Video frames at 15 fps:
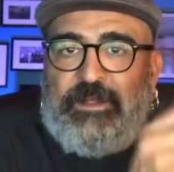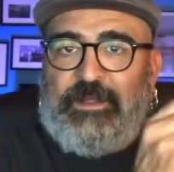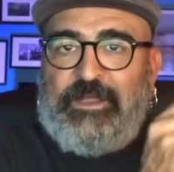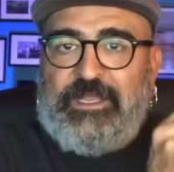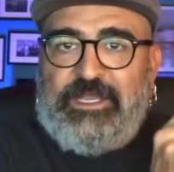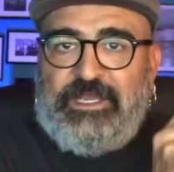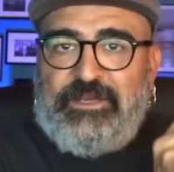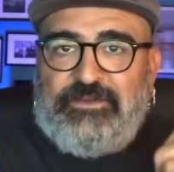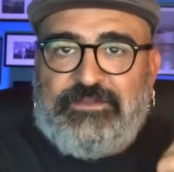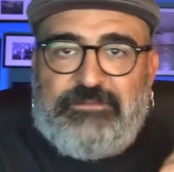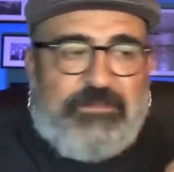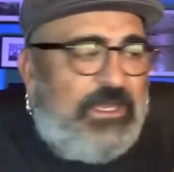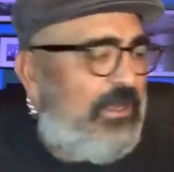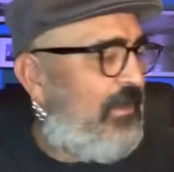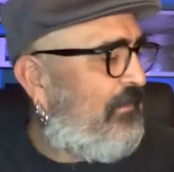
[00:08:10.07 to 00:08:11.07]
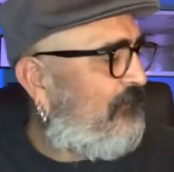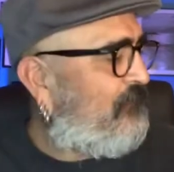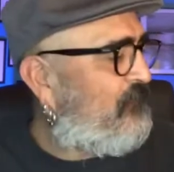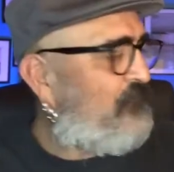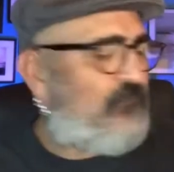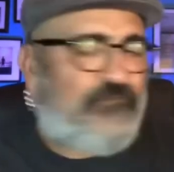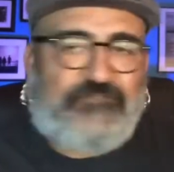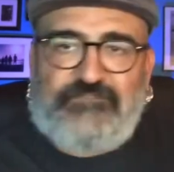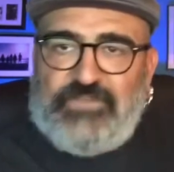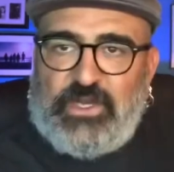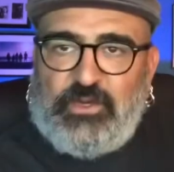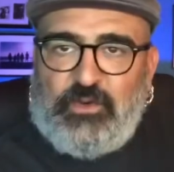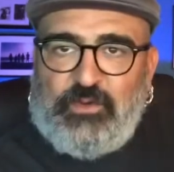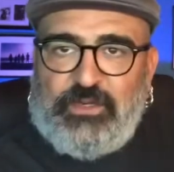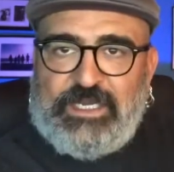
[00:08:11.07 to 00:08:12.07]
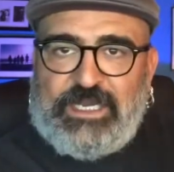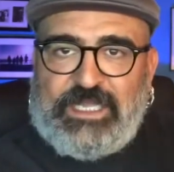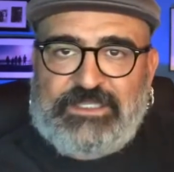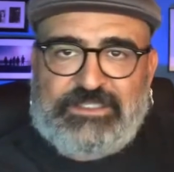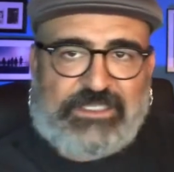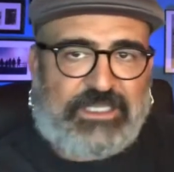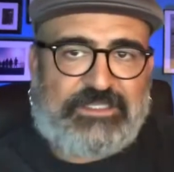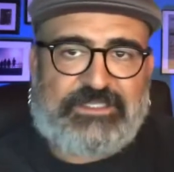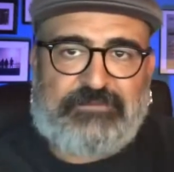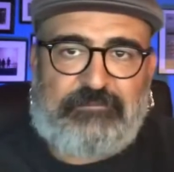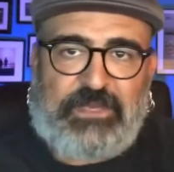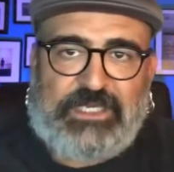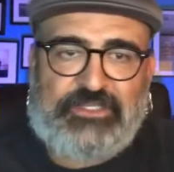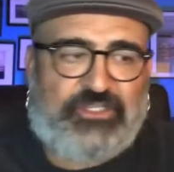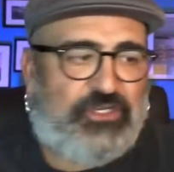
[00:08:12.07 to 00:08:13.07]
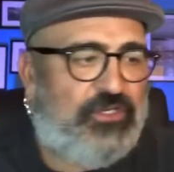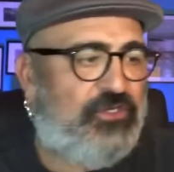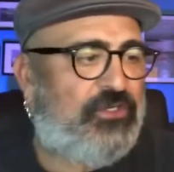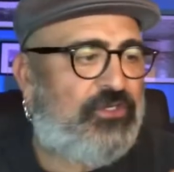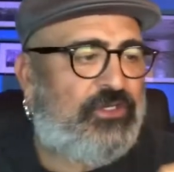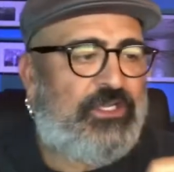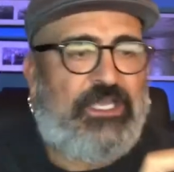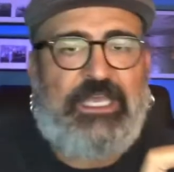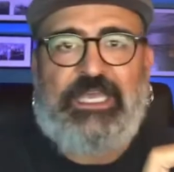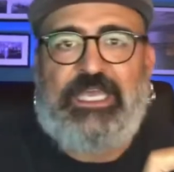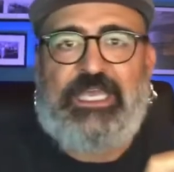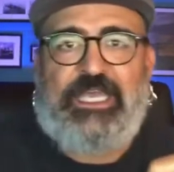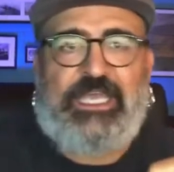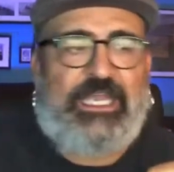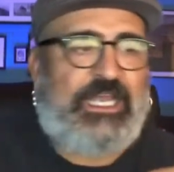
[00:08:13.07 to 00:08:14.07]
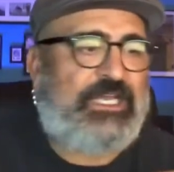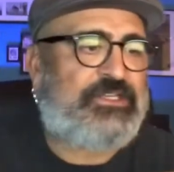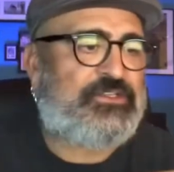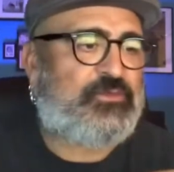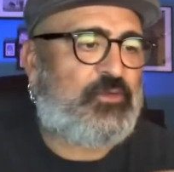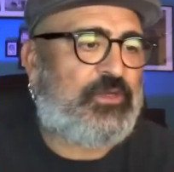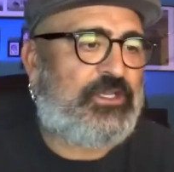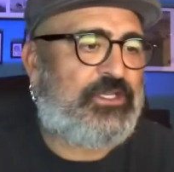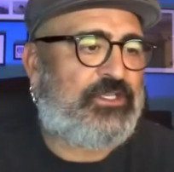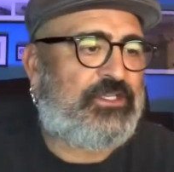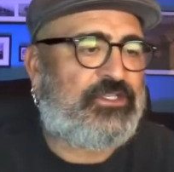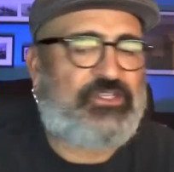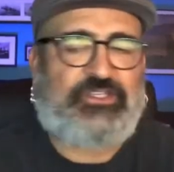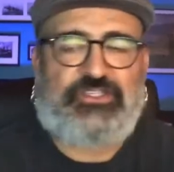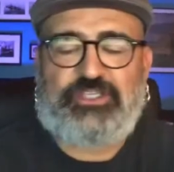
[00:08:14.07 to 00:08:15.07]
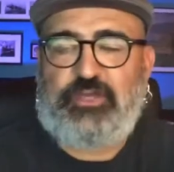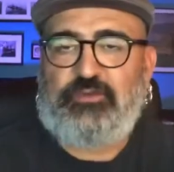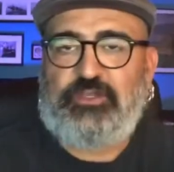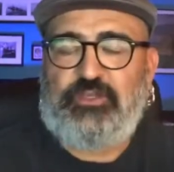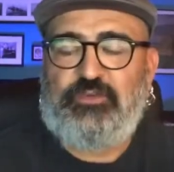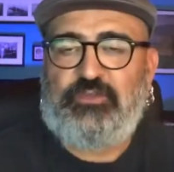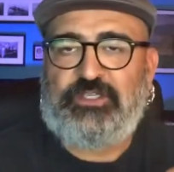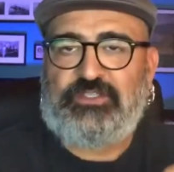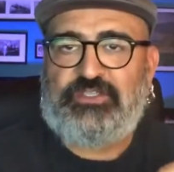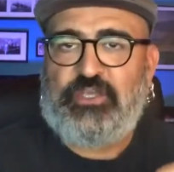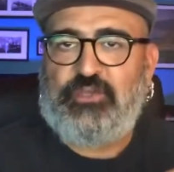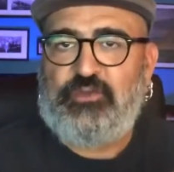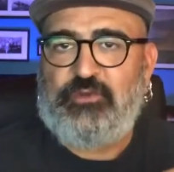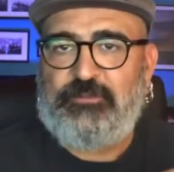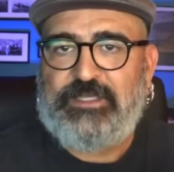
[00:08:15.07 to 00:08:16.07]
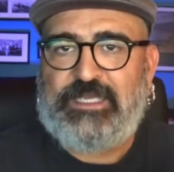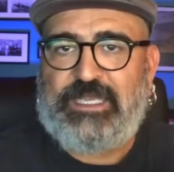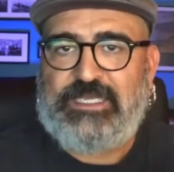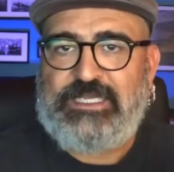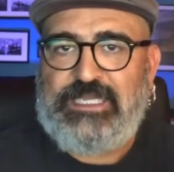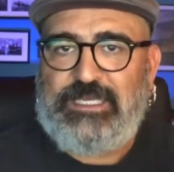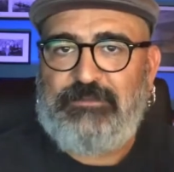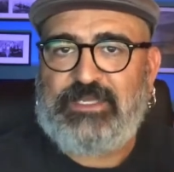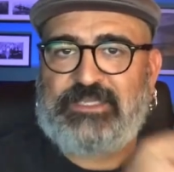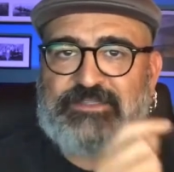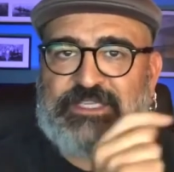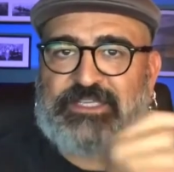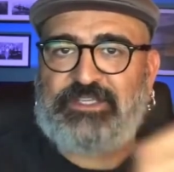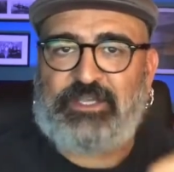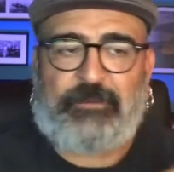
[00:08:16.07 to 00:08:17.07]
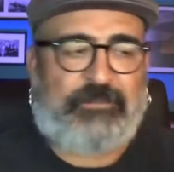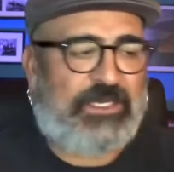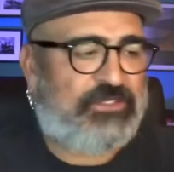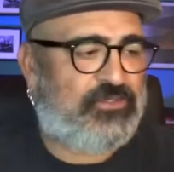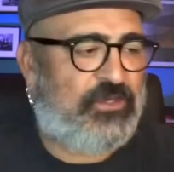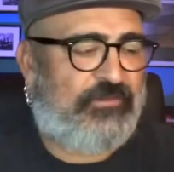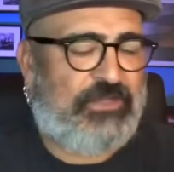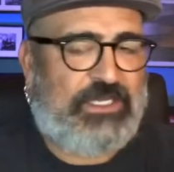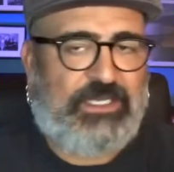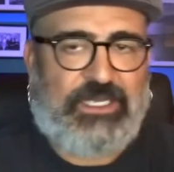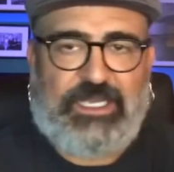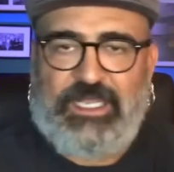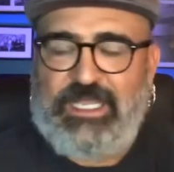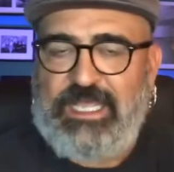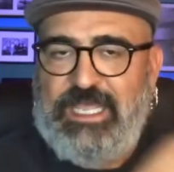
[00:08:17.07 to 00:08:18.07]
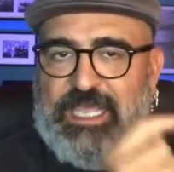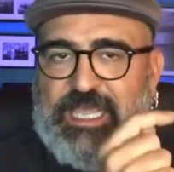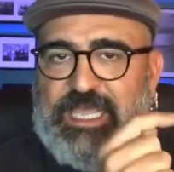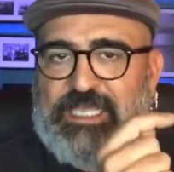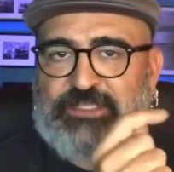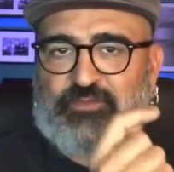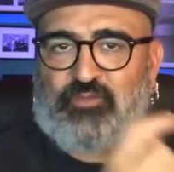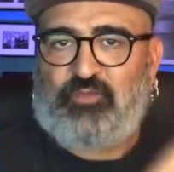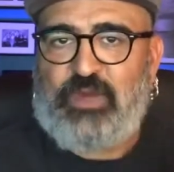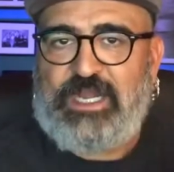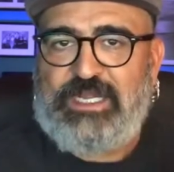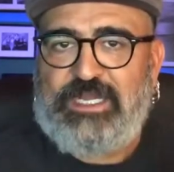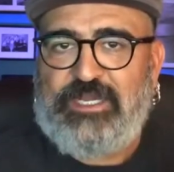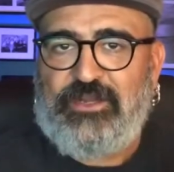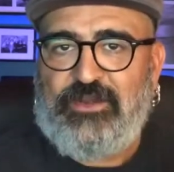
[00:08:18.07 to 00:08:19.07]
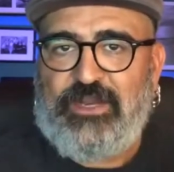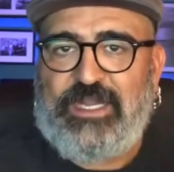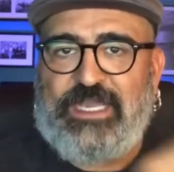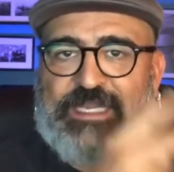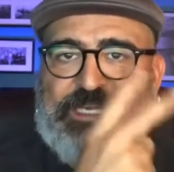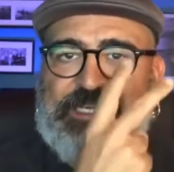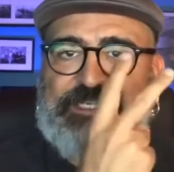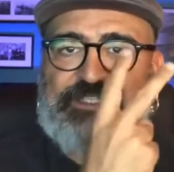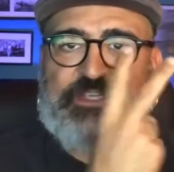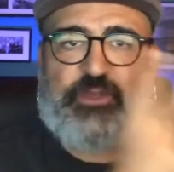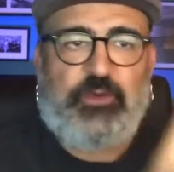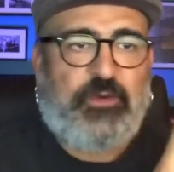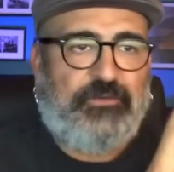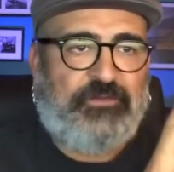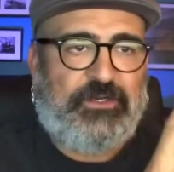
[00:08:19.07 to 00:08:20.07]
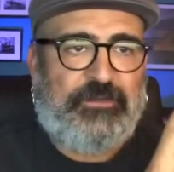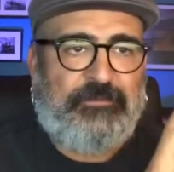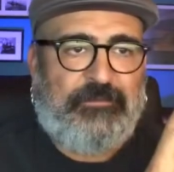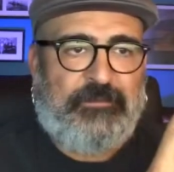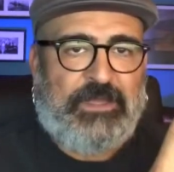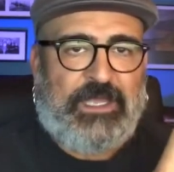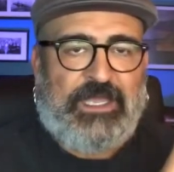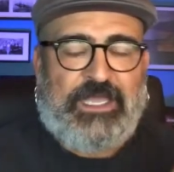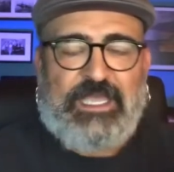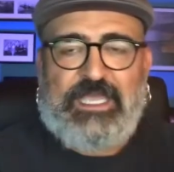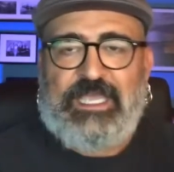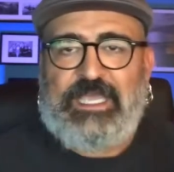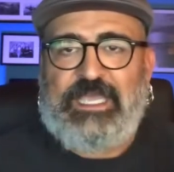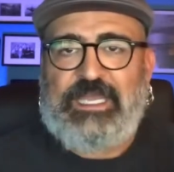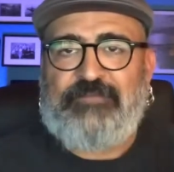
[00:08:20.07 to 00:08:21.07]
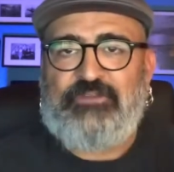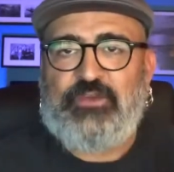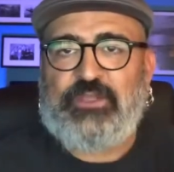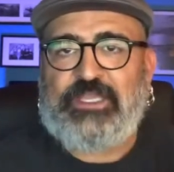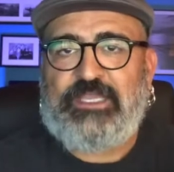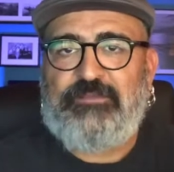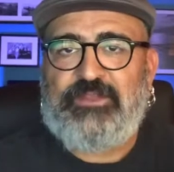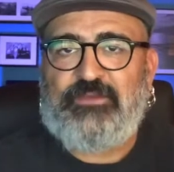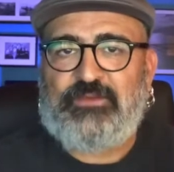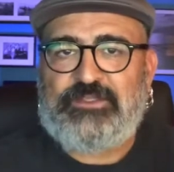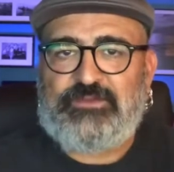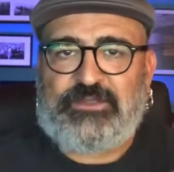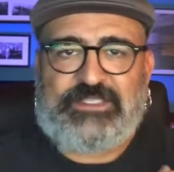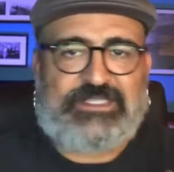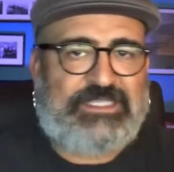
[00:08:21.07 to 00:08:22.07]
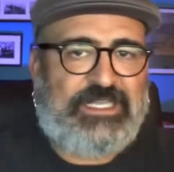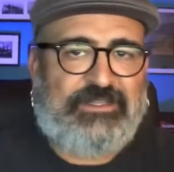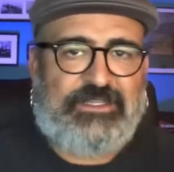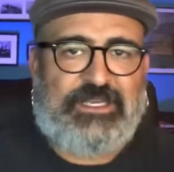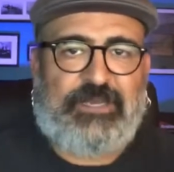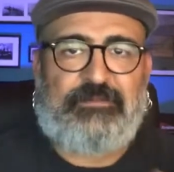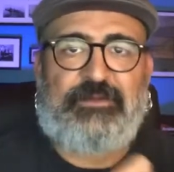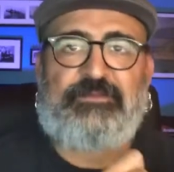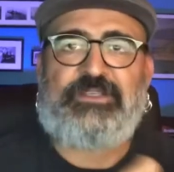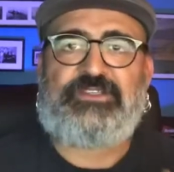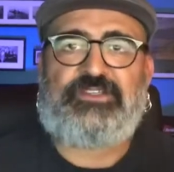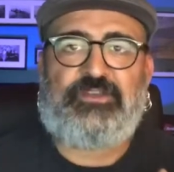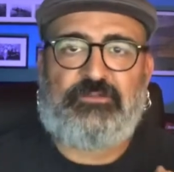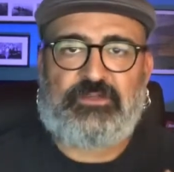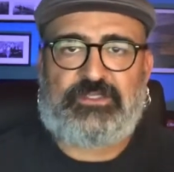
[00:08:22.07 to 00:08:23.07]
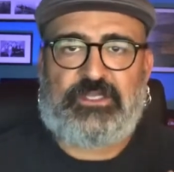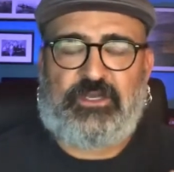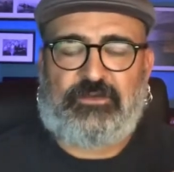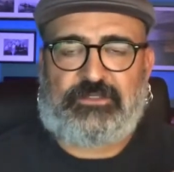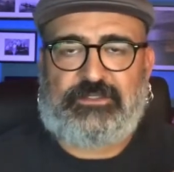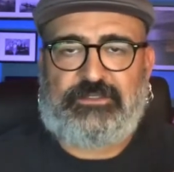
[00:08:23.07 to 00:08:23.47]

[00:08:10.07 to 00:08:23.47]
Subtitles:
here's my phone, and I got this picture, and I just want to show you the tube that I need because I took a picture of it. It's right here, and I need 2 of them, and if you could give me the ones with sealant, I'm going to be super stoked.